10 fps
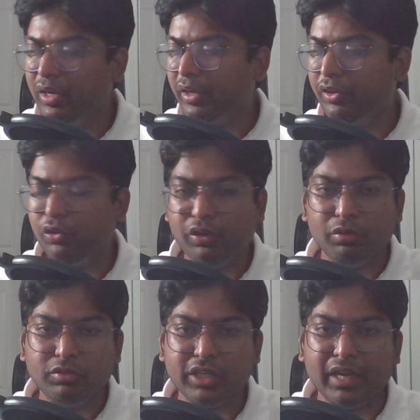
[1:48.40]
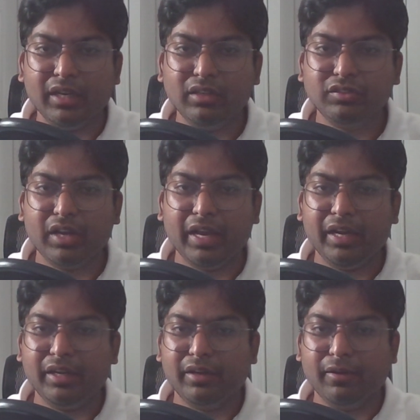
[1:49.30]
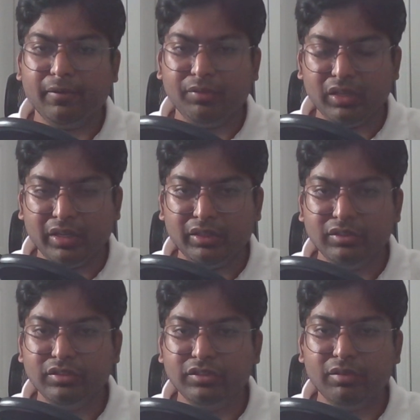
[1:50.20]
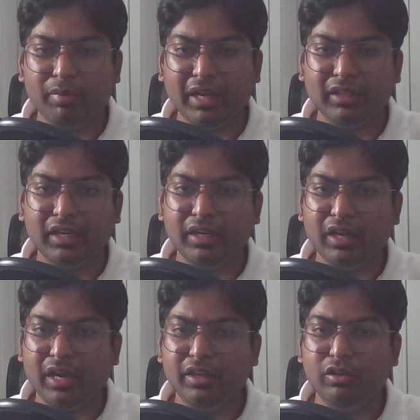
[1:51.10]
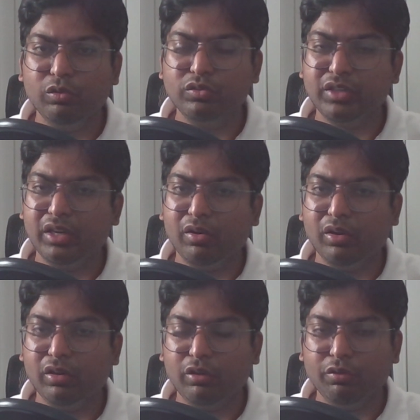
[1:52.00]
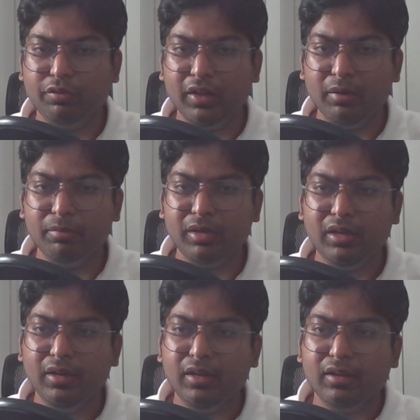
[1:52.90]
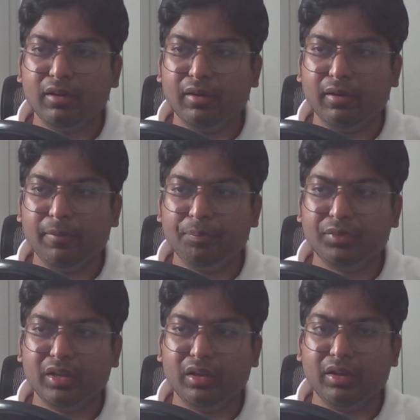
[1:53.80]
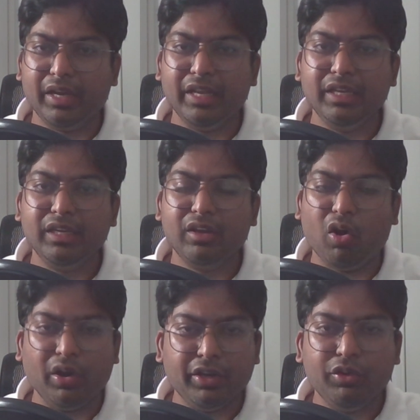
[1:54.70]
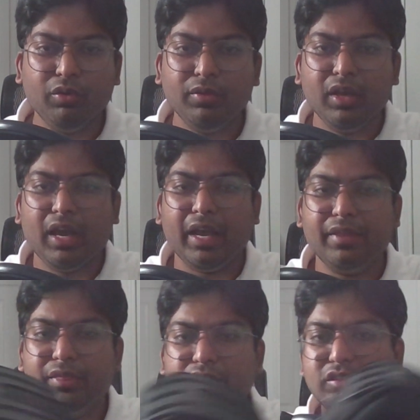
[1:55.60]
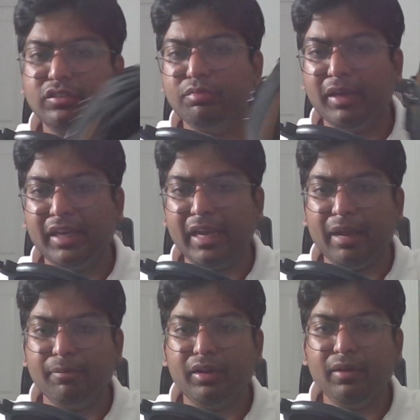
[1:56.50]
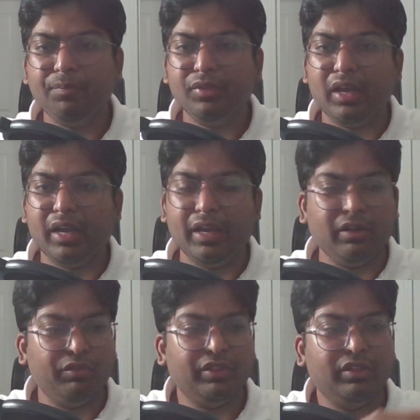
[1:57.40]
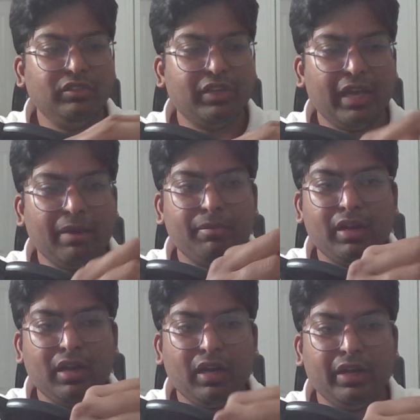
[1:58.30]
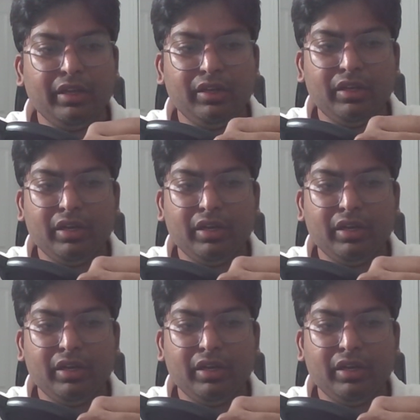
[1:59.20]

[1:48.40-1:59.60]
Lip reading: YouTube channels, and this is the mic that I used in order to film any audio, and this is my camera, and with this camera I